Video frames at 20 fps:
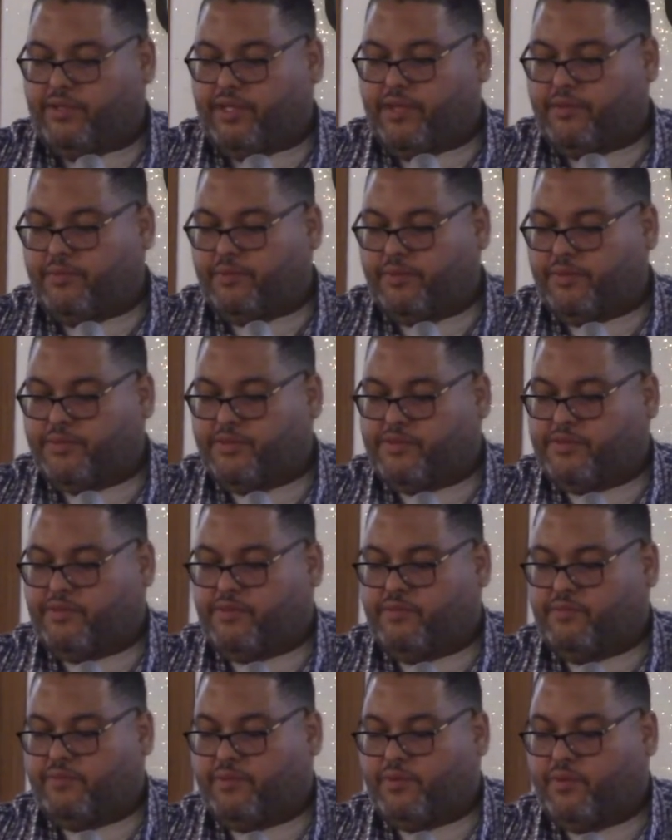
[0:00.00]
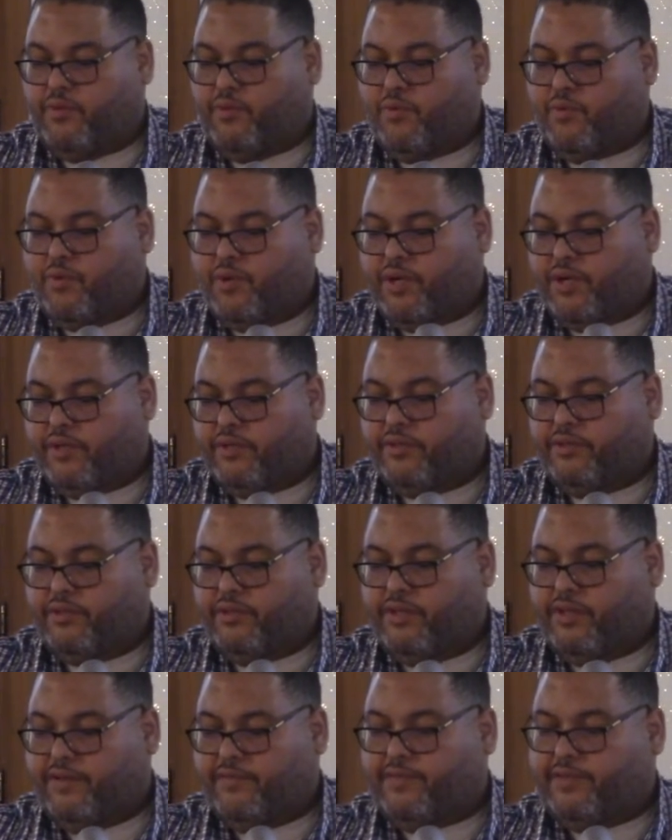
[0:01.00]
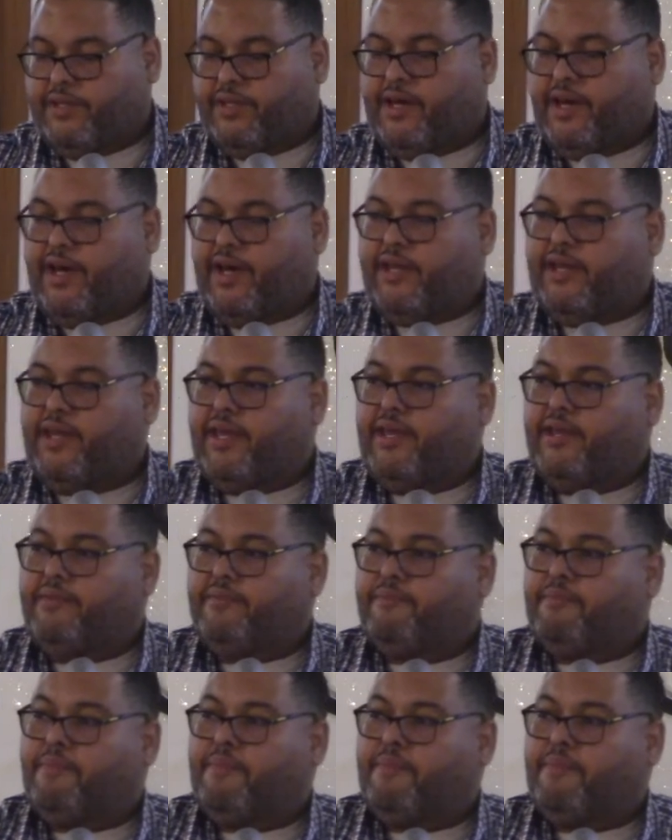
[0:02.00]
it will assume the aura of the Godhead.